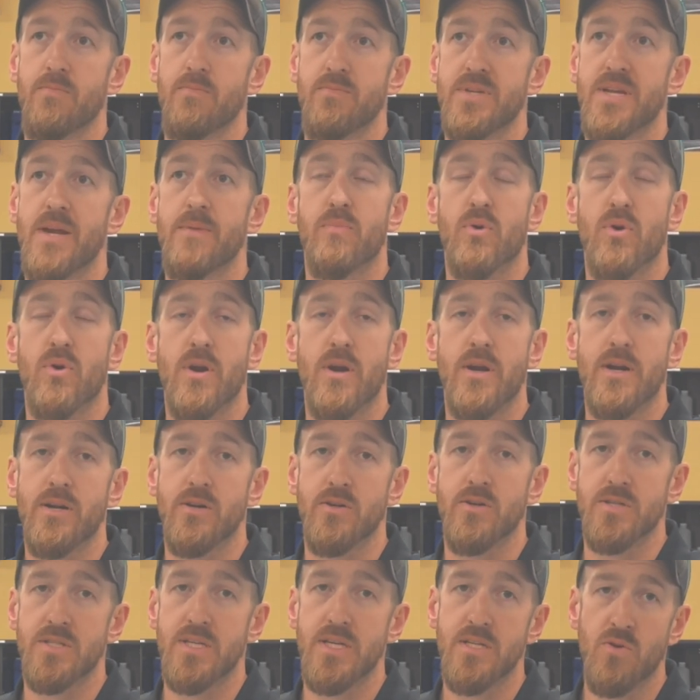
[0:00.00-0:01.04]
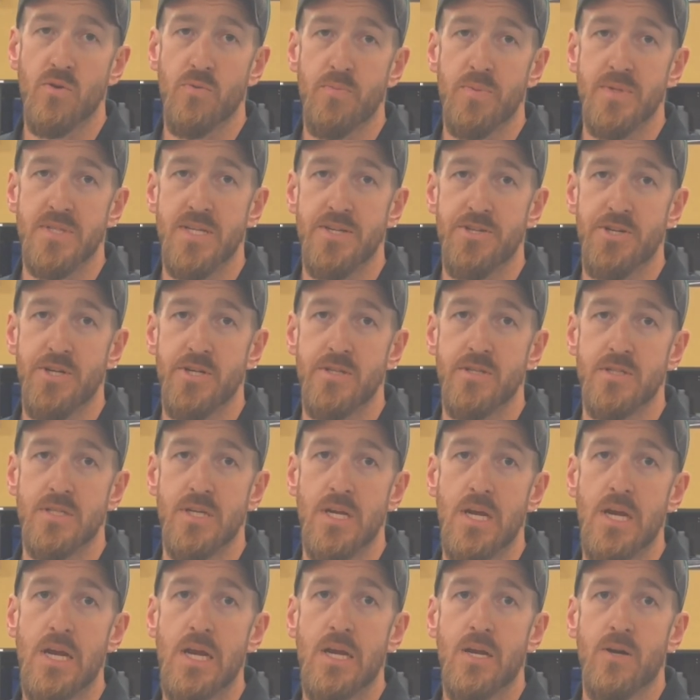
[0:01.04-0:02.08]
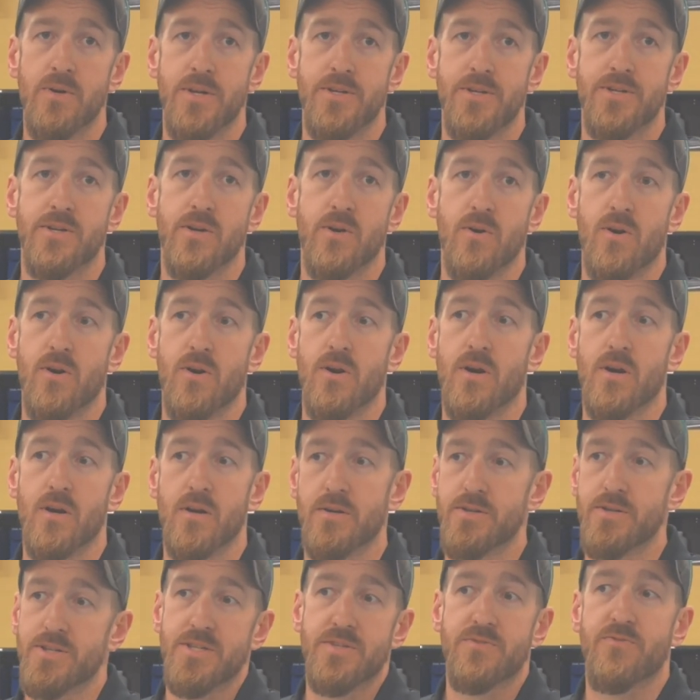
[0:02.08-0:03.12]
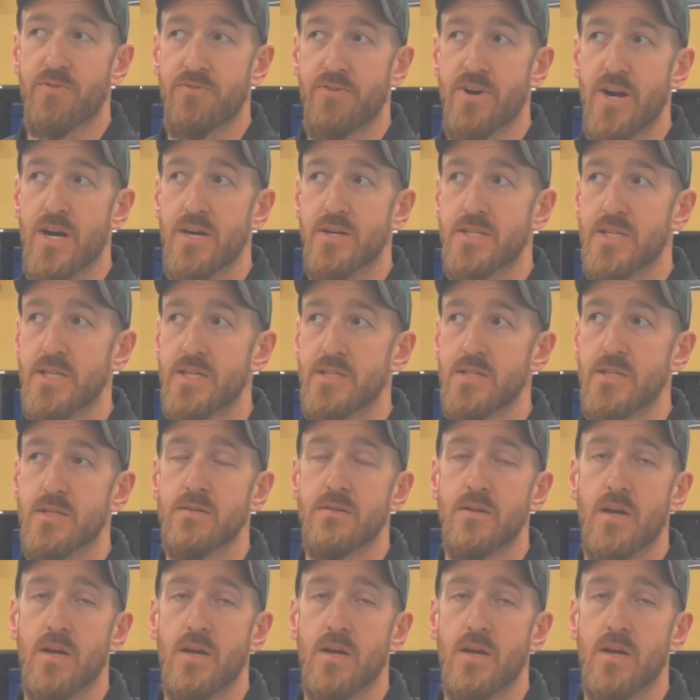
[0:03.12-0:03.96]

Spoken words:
temporary or seasonal positions, which are just for the fire season